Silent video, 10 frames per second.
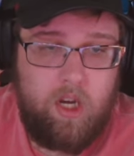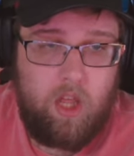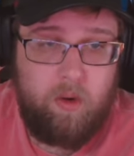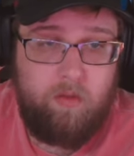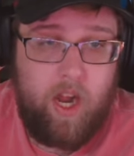
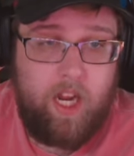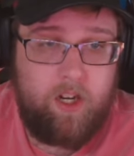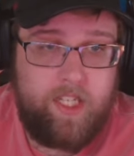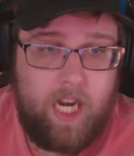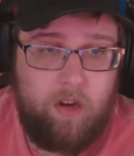Another one right here.
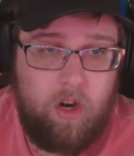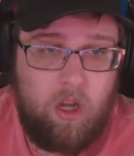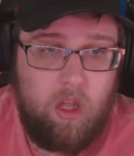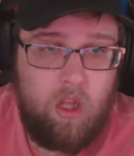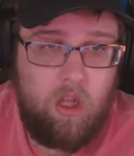Second
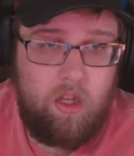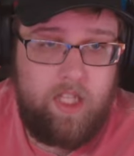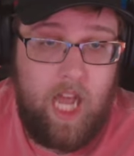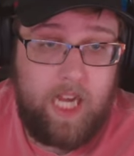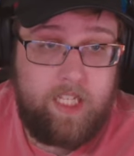row.
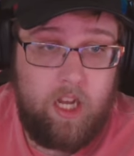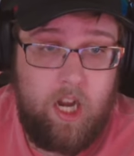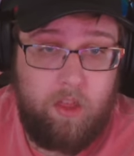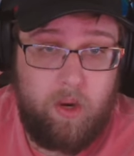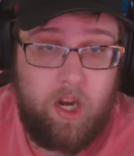Nice.
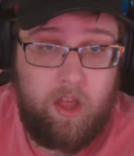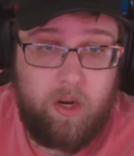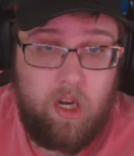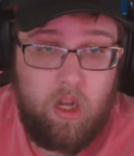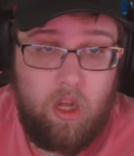Another one. Nice. Another one.